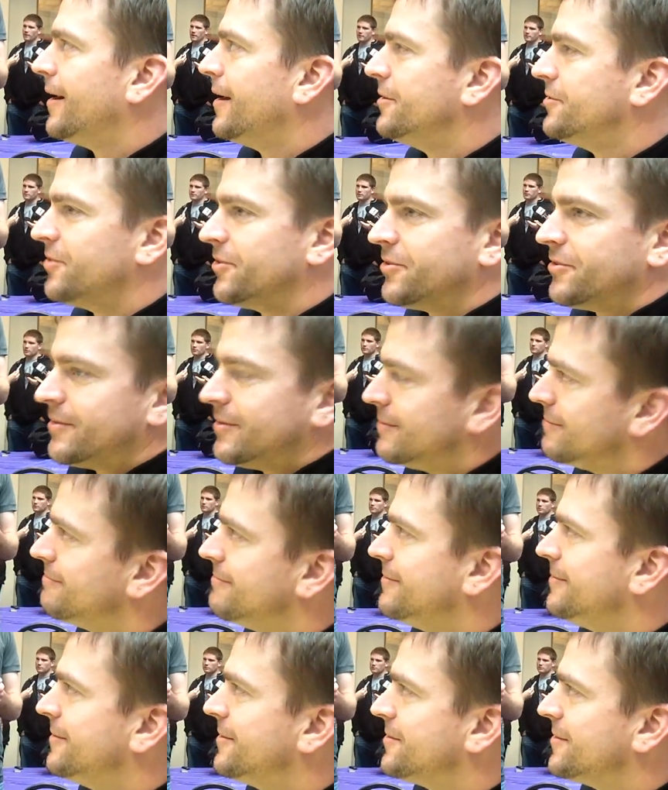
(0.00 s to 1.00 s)

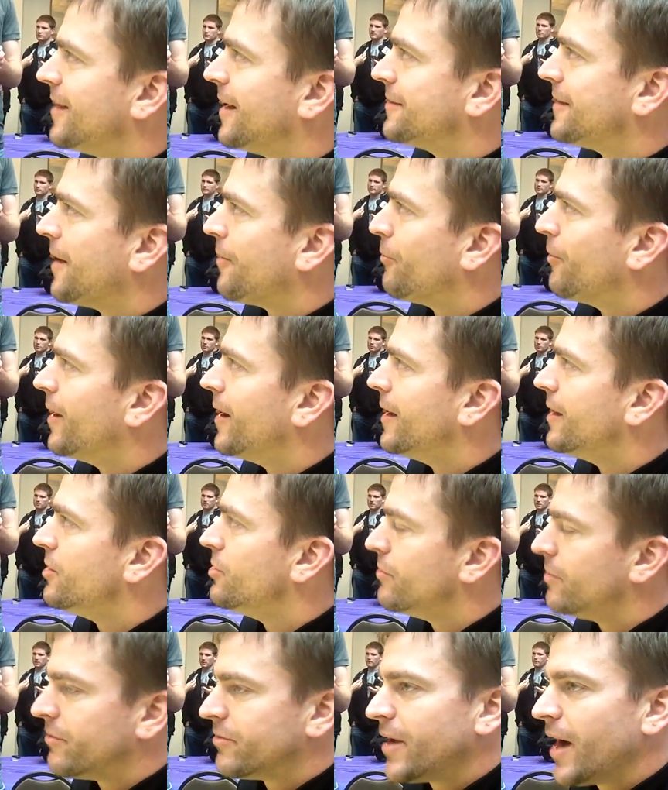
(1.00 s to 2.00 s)
it's not that way.
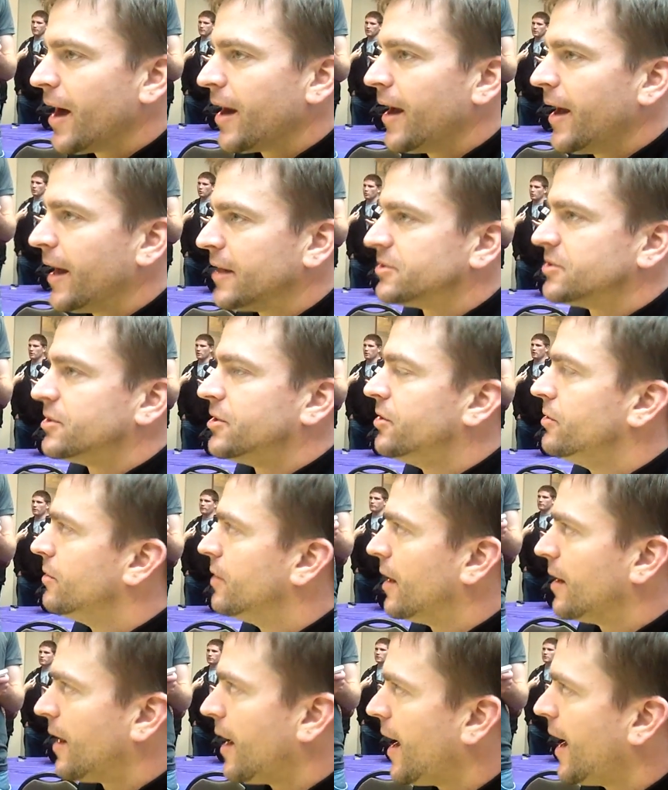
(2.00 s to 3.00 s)
You've got to
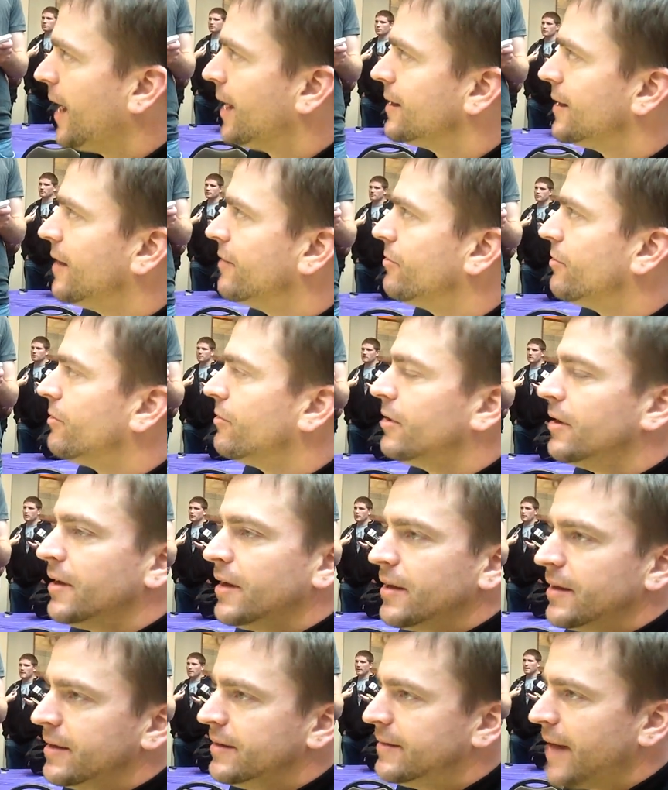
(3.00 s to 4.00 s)
execute at a high level,
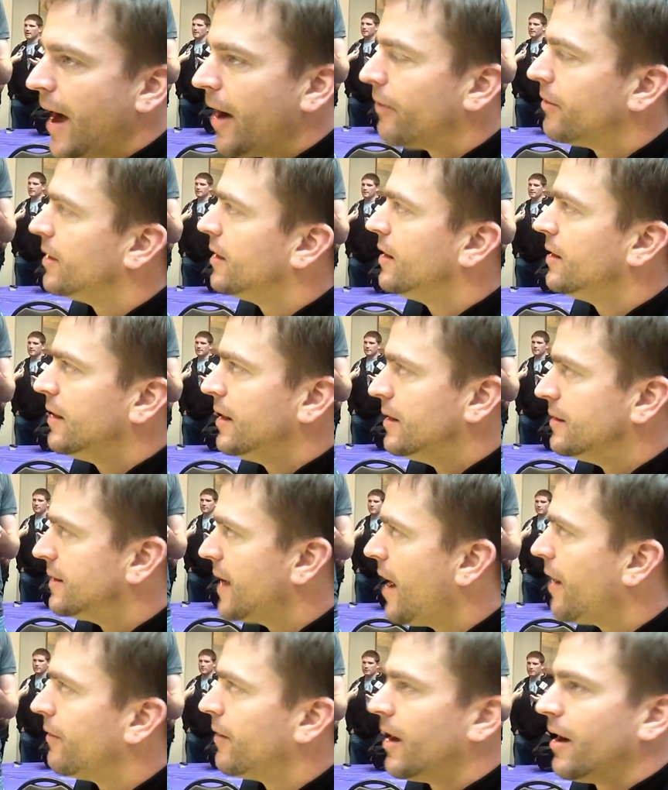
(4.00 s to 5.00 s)
down in and
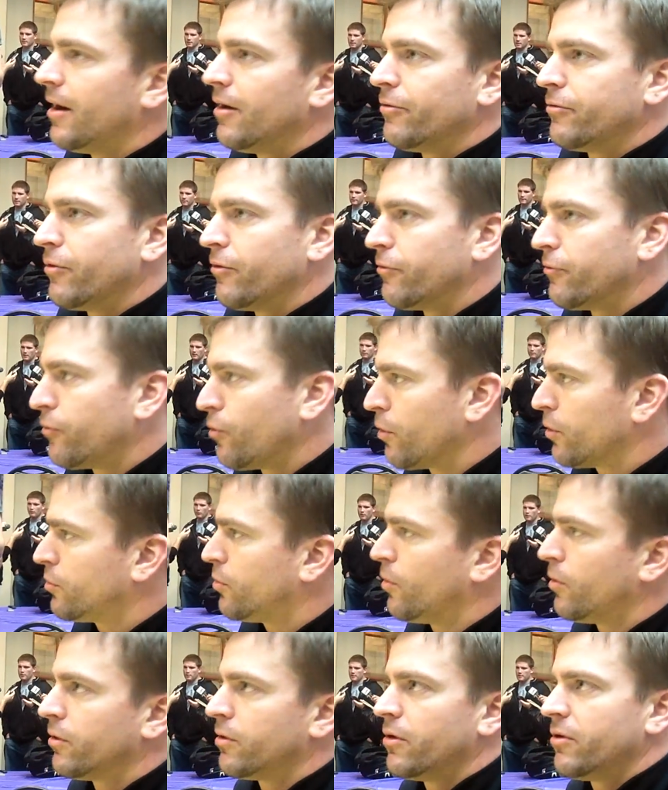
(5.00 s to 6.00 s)
down out for four
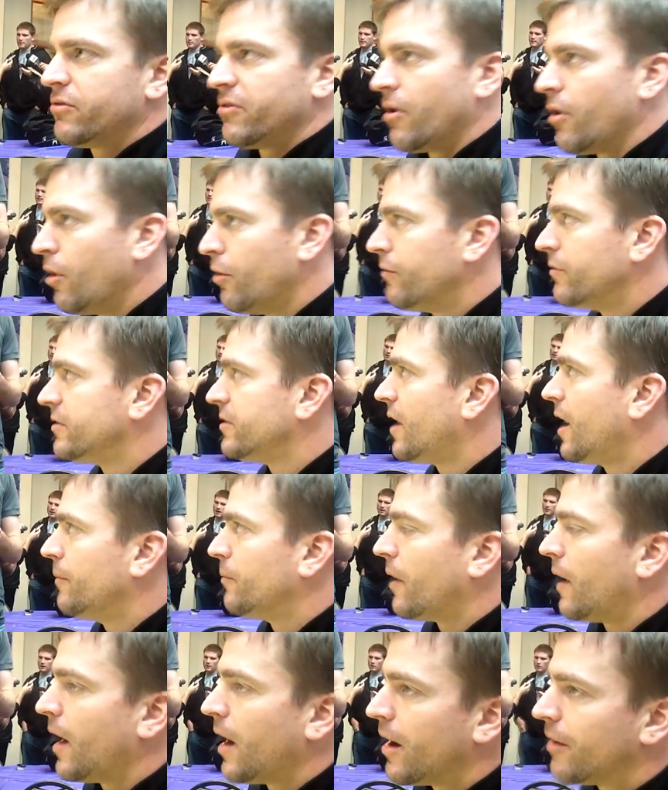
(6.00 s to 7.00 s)
quarters or overtime
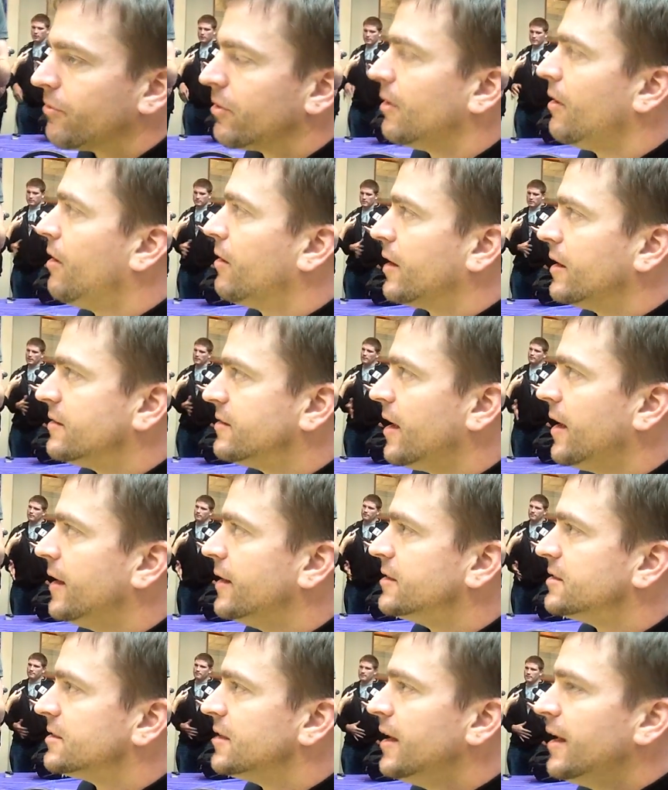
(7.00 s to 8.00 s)
or however long it
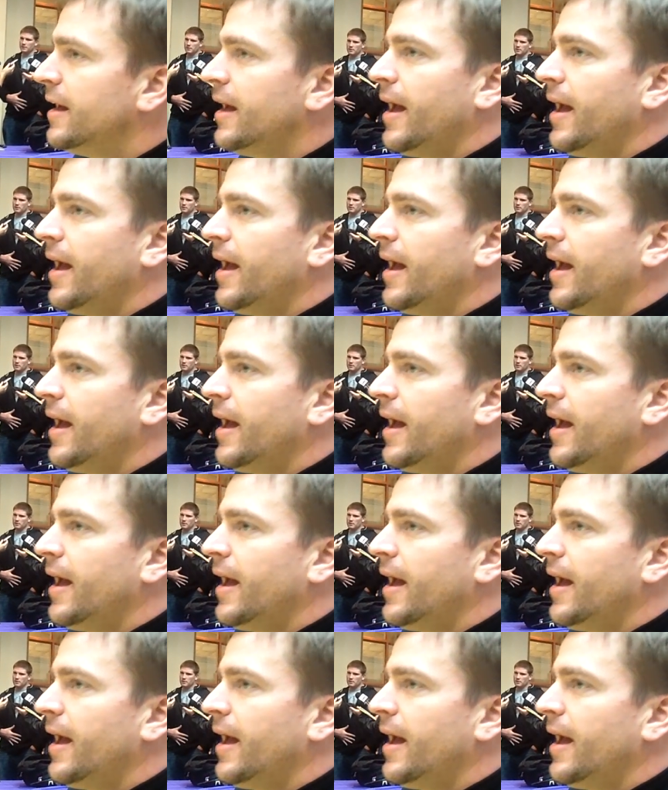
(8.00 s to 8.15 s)
takes.